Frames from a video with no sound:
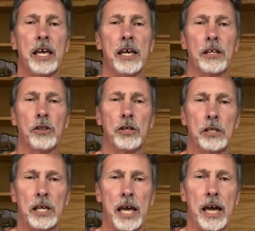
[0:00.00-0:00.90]
and
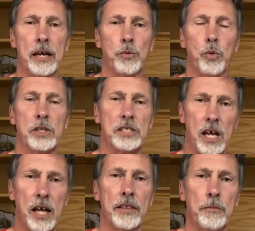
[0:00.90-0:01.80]
look at what's
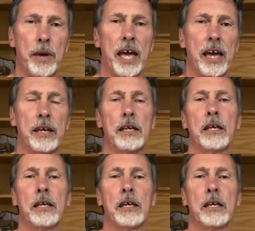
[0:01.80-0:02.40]
on the bag